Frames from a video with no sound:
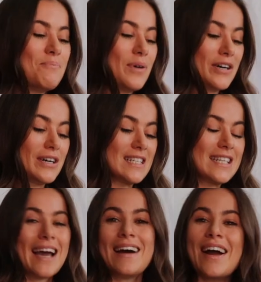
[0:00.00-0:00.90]
But
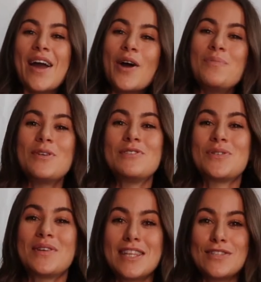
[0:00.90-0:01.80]
yeah, I hope you
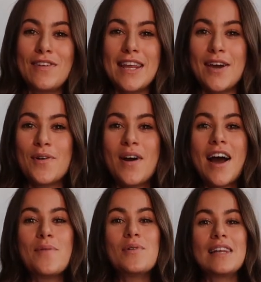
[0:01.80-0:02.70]
enjoyed this video.
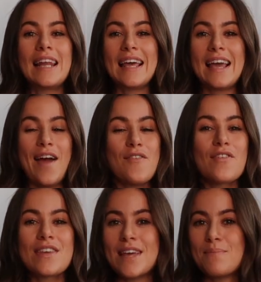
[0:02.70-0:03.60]
I will link
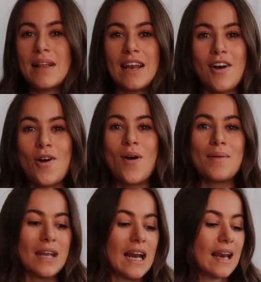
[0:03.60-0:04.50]
everything below.
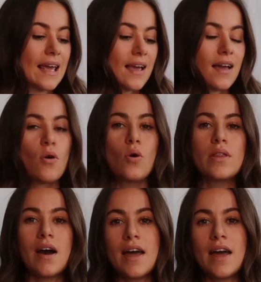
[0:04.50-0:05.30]
I'm gonna link all the